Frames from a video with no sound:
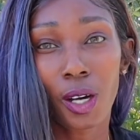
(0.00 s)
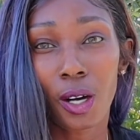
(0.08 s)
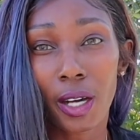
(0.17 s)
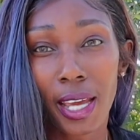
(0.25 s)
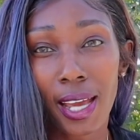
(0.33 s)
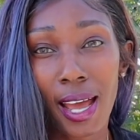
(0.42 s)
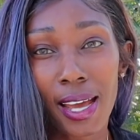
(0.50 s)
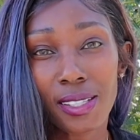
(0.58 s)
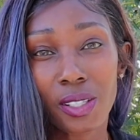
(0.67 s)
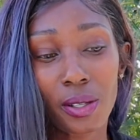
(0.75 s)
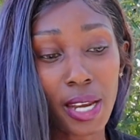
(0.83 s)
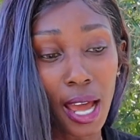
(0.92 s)
Okay guys,
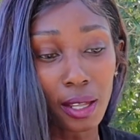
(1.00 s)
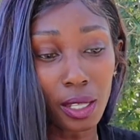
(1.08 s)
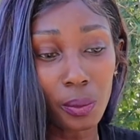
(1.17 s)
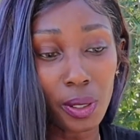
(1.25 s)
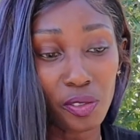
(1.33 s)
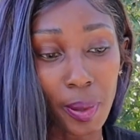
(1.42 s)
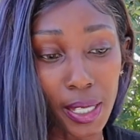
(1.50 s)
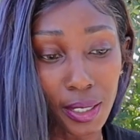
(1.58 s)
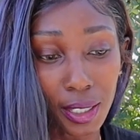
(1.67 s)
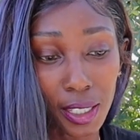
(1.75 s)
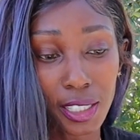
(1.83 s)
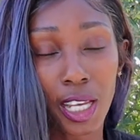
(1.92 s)
so now that we've
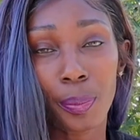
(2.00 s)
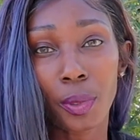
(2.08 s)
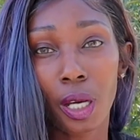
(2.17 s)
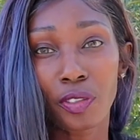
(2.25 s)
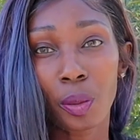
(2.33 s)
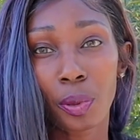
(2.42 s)
basically taped off the